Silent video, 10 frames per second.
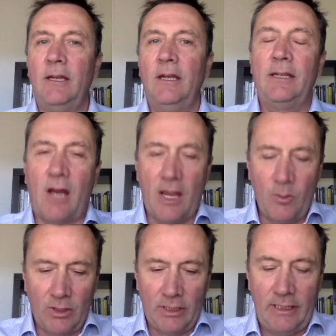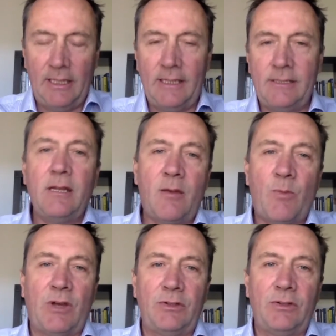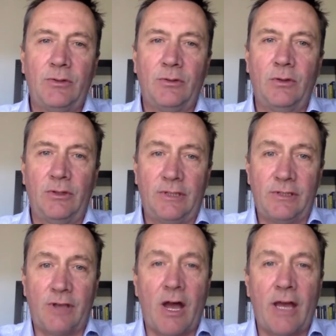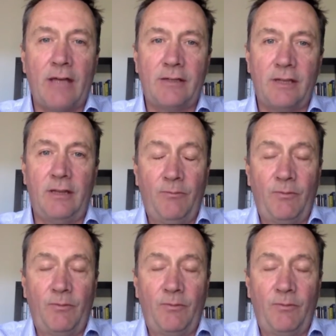is I will elicit the emotional desires that